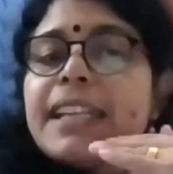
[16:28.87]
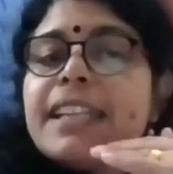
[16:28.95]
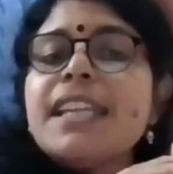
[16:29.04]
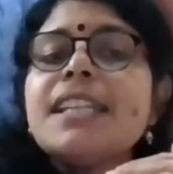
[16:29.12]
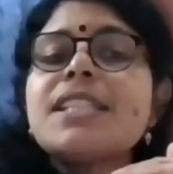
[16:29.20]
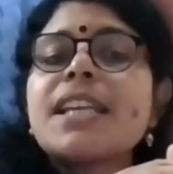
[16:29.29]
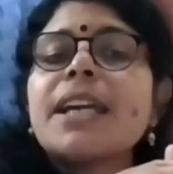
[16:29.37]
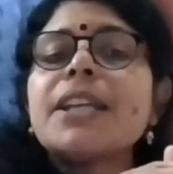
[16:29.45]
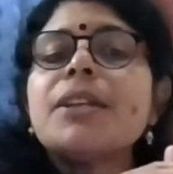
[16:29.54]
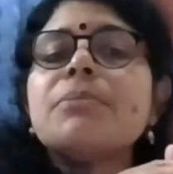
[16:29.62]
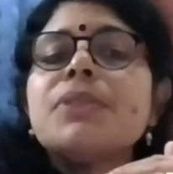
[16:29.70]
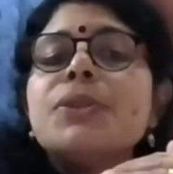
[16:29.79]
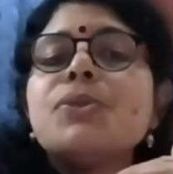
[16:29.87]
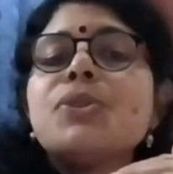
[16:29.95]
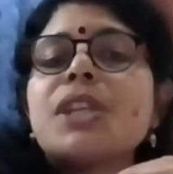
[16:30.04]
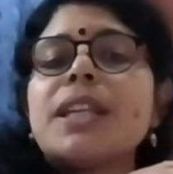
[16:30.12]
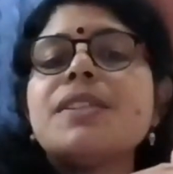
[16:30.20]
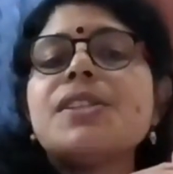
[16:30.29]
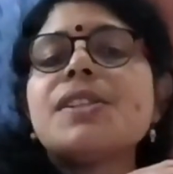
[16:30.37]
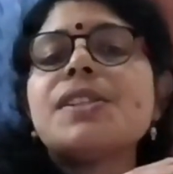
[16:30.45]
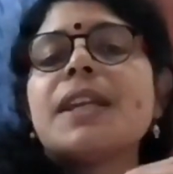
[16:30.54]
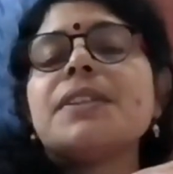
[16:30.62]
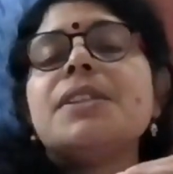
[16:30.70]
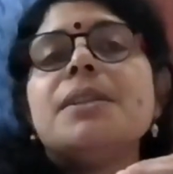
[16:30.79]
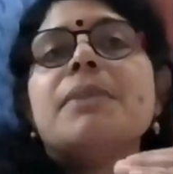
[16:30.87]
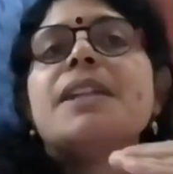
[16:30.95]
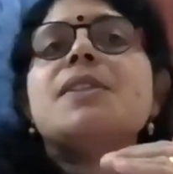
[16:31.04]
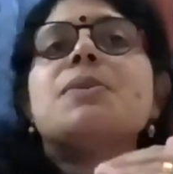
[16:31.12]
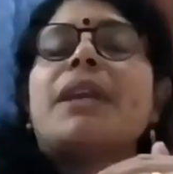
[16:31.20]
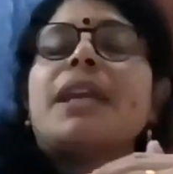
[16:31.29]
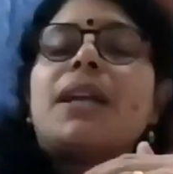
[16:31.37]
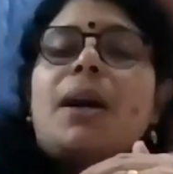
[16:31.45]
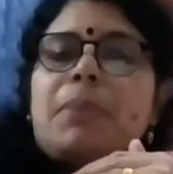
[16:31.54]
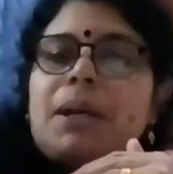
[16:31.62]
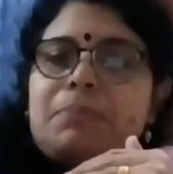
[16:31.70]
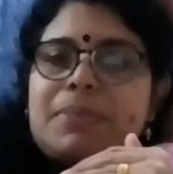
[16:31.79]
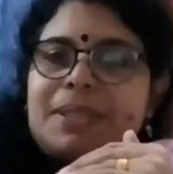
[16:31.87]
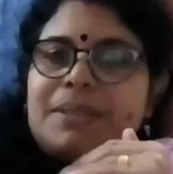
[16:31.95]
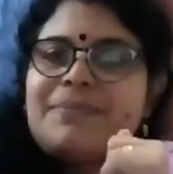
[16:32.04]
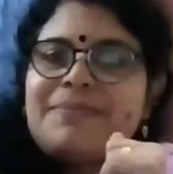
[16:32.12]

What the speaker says: any time new challenges and demands may come up.